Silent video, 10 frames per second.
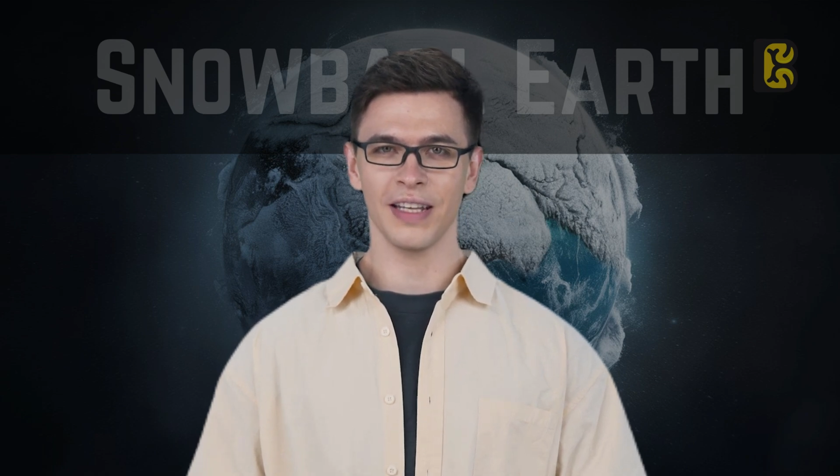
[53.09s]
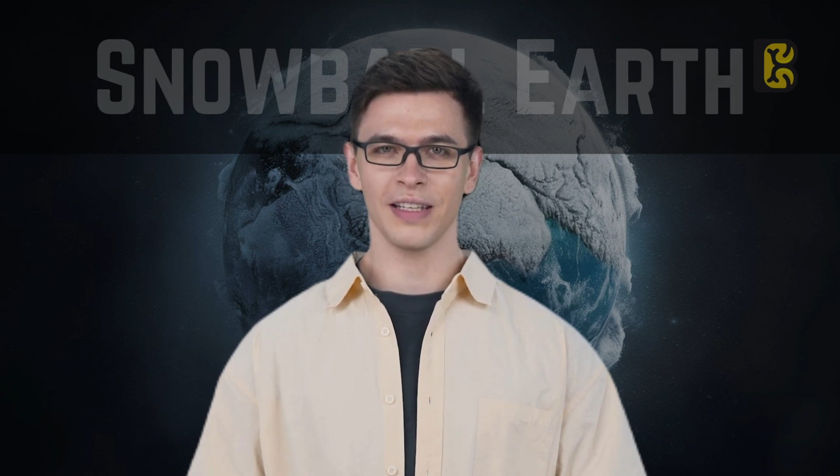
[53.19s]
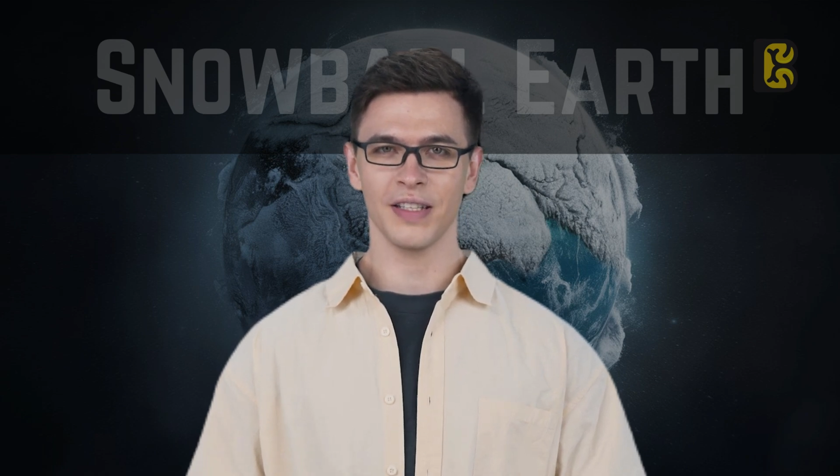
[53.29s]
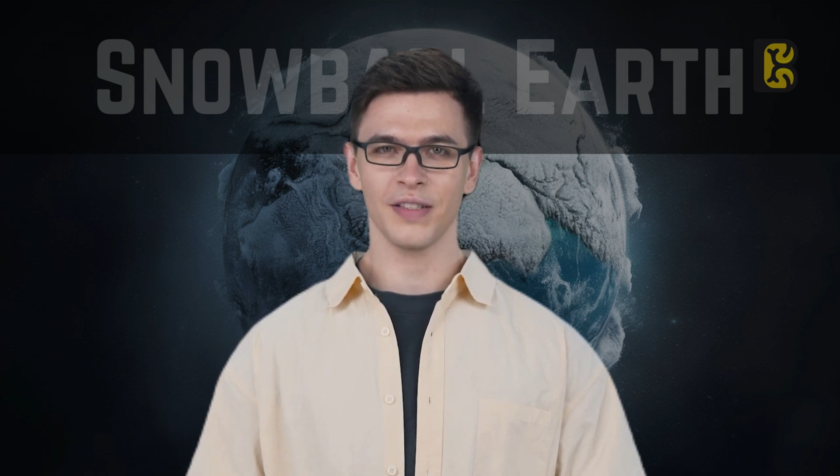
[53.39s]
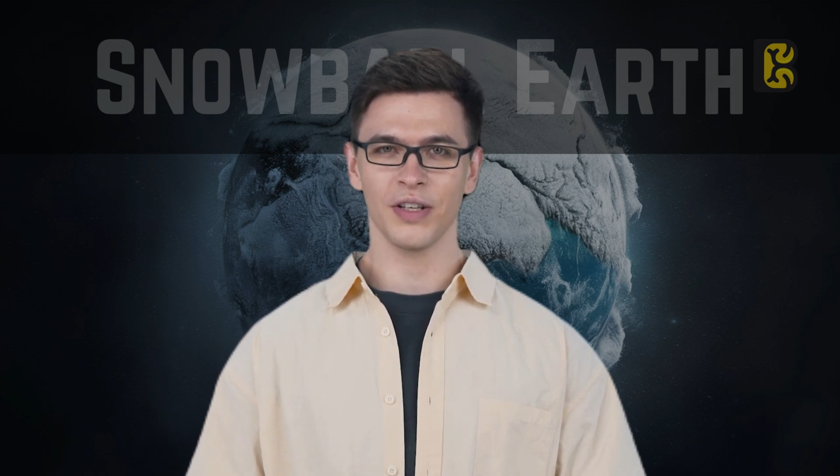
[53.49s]

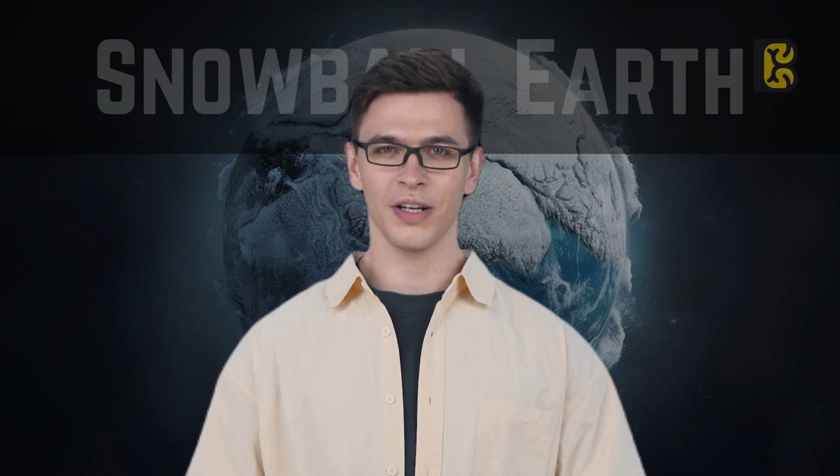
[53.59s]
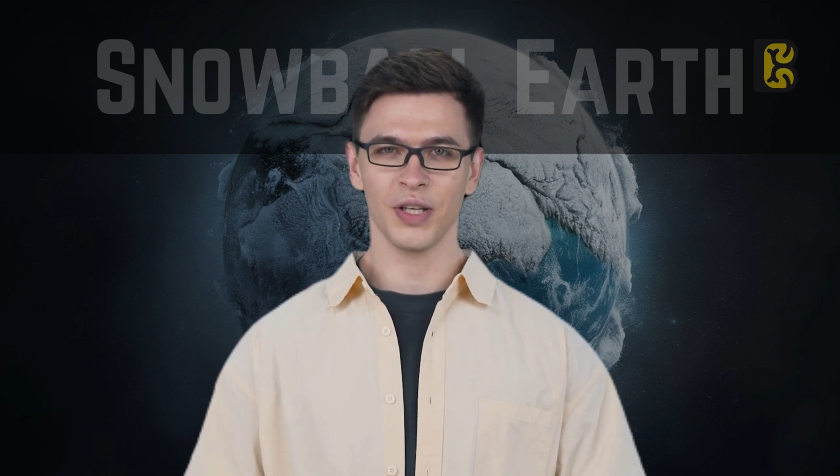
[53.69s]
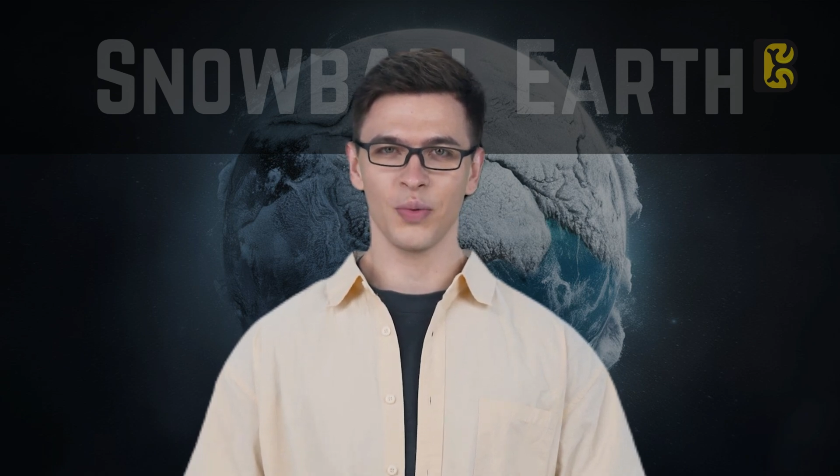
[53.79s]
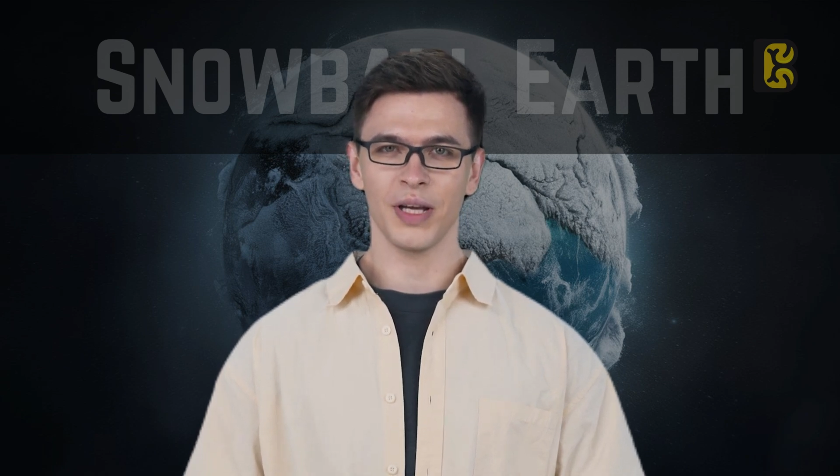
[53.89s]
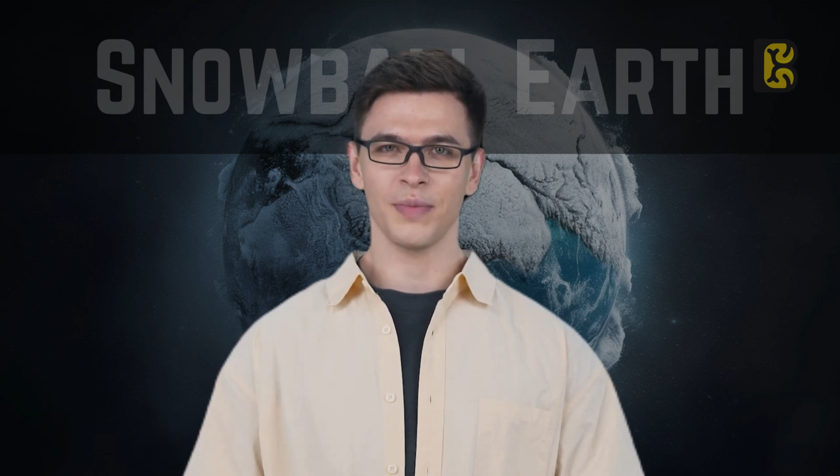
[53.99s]
and let's start
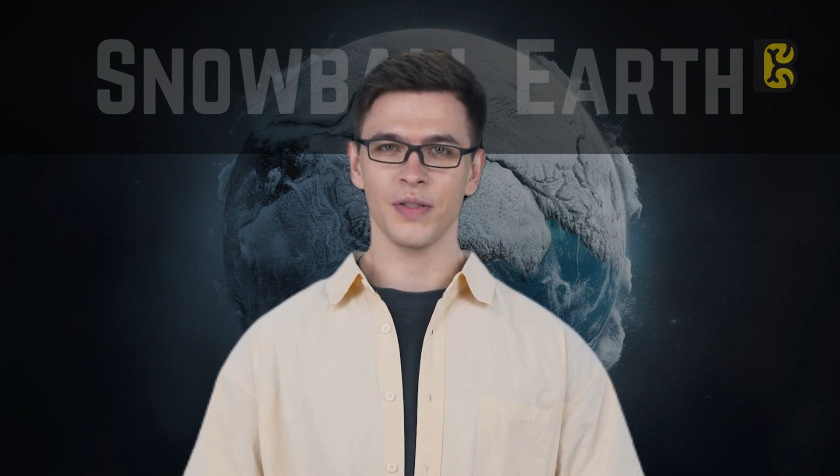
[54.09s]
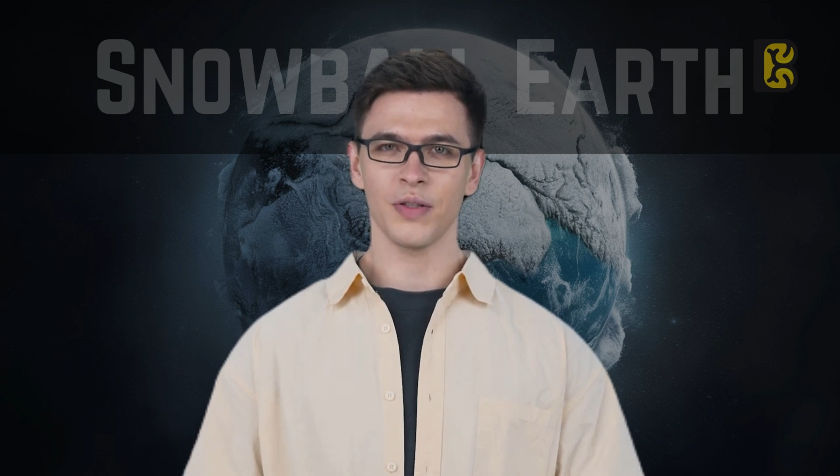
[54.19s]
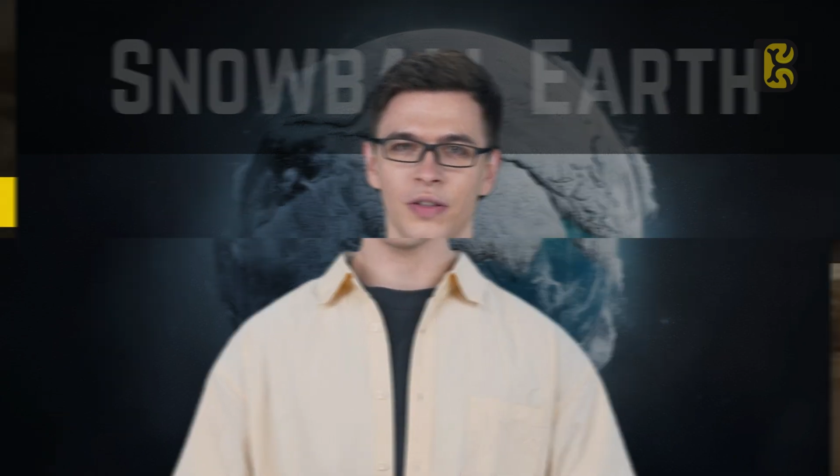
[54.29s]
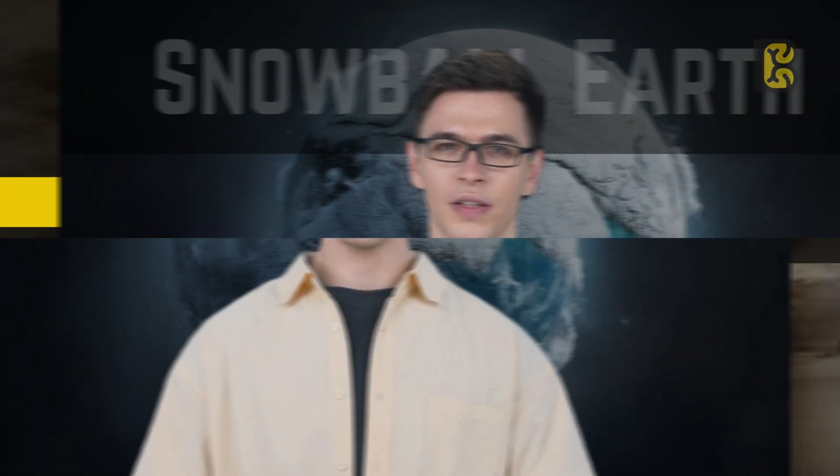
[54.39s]
new episode.